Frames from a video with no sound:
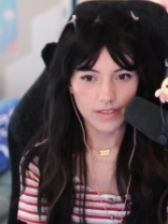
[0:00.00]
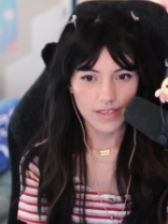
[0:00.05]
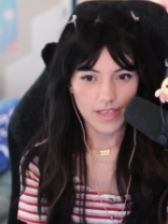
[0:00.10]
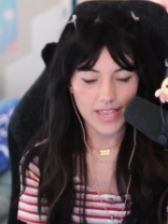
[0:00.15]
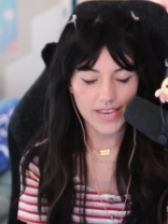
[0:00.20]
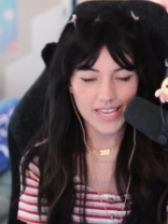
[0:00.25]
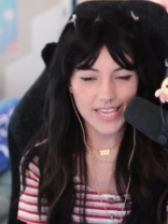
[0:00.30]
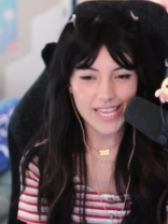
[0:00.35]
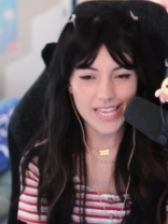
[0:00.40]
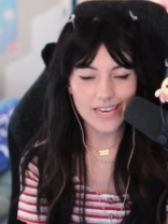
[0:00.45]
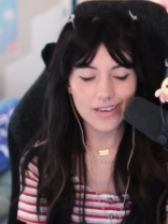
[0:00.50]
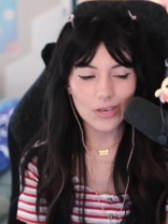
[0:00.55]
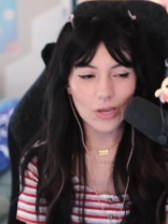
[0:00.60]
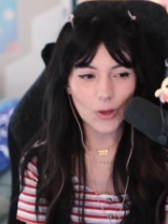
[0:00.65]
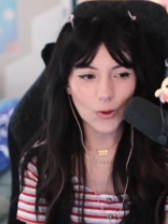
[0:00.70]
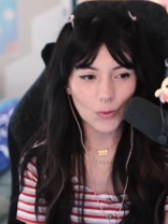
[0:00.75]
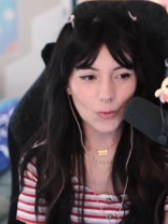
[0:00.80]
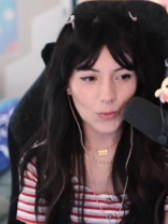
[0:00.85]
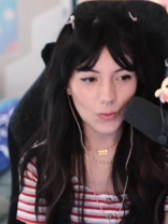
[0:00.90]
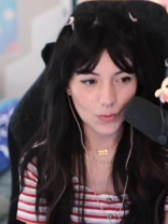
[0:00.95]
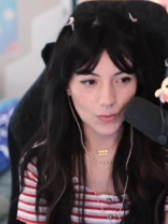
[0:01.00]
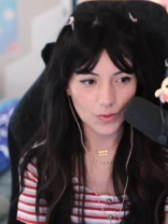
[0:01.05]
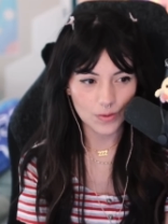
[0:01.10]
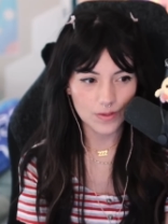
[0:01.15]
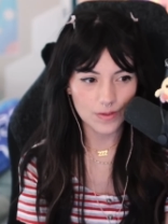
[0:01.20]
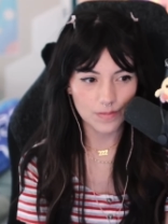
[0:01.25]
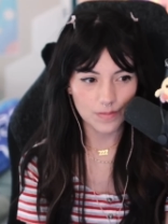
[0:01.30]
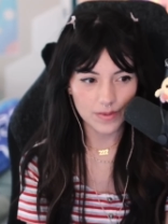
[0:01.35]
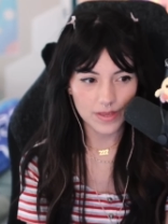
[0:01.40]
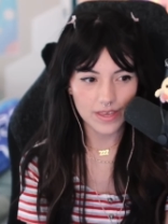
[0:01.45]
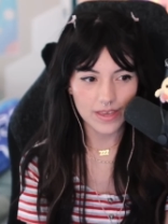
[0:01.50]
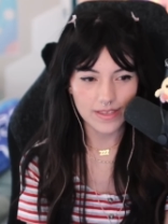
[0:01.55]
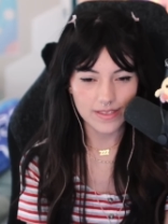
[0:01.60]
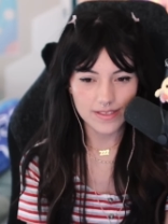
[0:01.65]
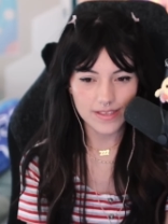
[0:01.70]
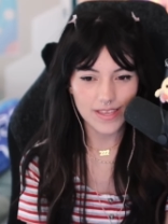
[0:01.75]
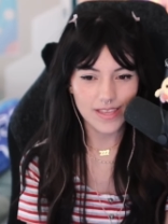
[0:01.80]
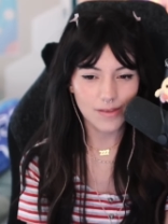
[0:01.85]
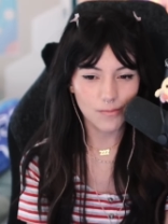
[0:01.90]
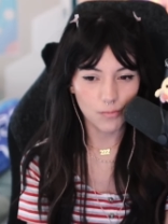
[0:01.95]
And he knows,
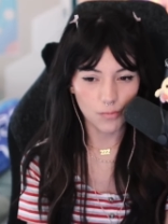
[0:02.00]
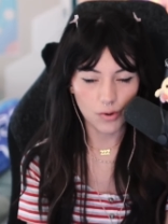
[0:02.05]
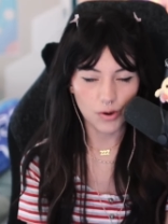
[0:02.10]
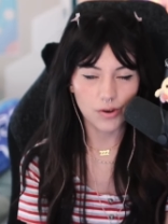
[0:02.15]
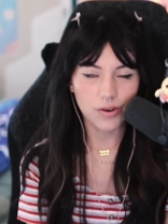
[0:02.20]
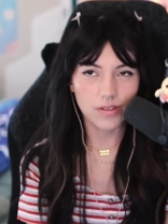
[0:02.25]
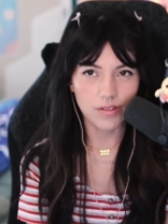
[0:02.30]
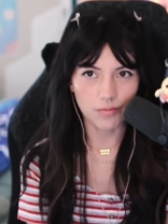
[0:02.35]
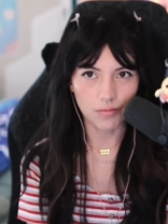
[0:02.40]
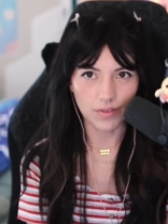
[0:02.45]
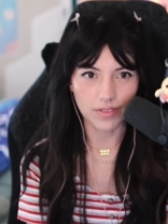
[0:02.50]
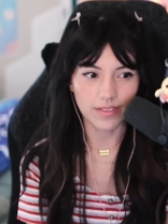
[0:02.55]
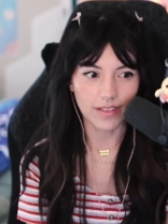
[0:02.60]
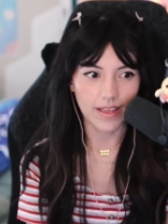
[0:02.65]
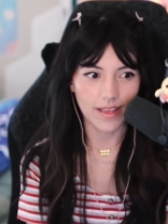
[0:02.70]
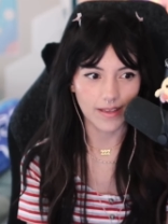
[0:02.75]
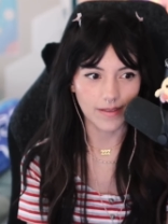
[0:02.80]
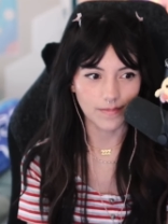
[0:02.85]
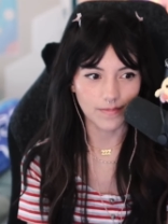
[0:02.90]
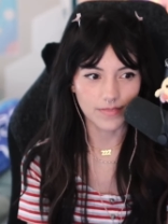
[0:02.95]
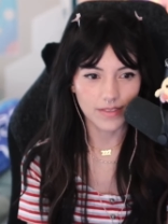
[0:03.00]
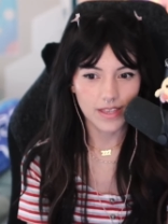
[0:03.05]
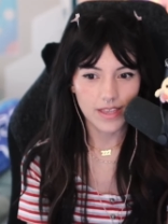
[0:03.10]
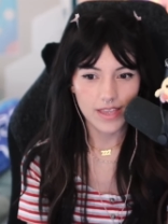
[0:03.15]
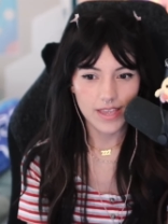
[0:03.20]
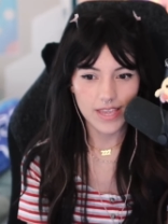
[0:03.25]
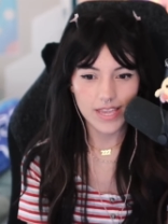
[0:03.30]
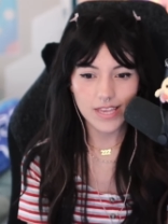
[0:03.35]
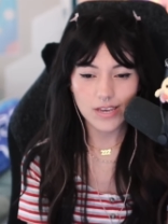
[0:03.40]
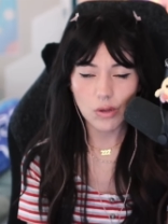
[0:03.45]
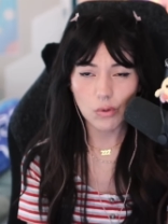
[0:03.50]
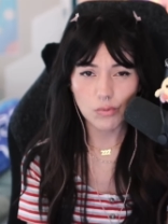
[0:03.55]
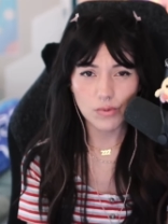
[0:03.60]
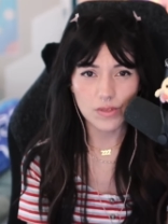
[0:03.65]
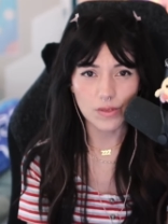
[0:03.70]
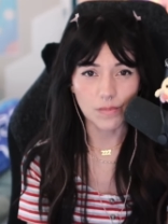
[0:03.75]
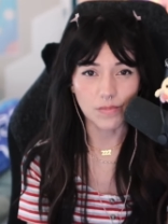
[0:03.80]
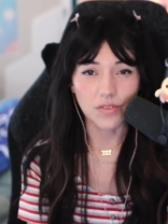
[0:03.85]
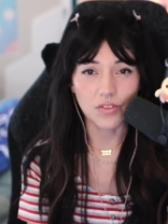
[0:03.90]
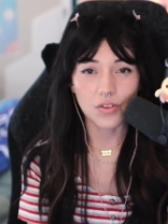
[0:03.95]
because he worked with them. He knows
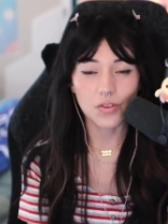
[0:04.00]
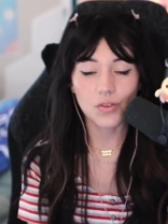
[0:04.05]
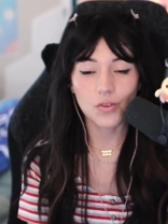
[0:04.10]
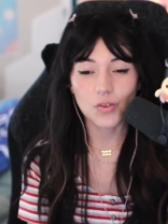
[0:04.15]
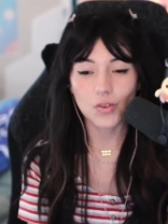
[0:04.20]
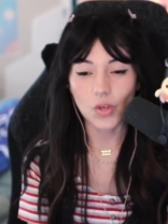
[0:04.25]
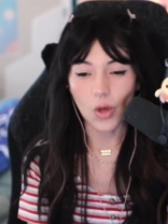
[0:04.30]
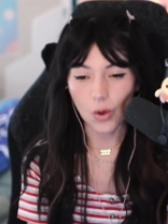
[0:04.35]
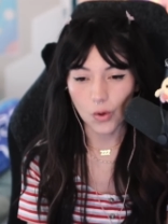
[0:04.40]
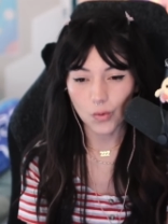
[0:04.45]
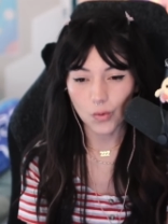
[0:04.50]
them so